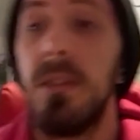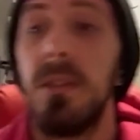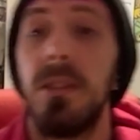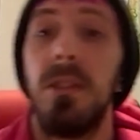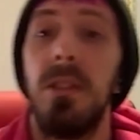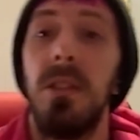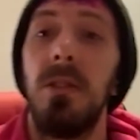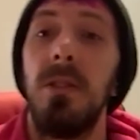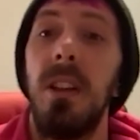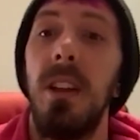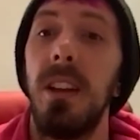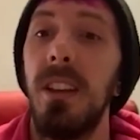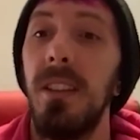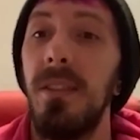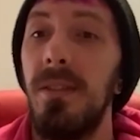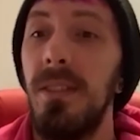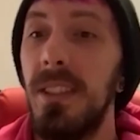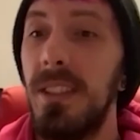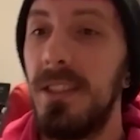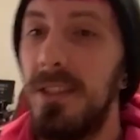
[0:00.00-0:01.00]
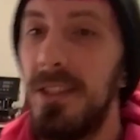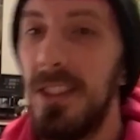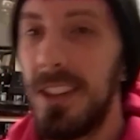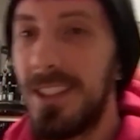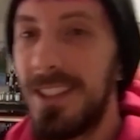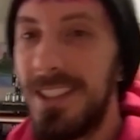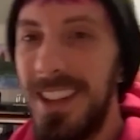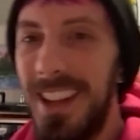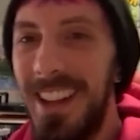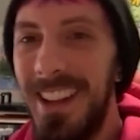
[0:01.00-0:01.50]
So like if it's
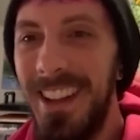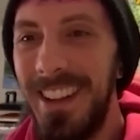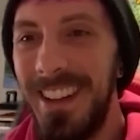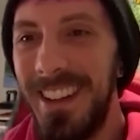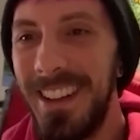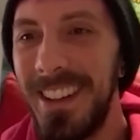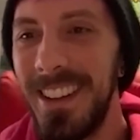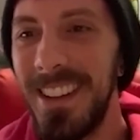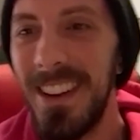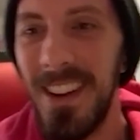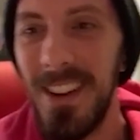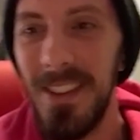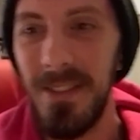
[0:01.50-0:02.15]
just, you know,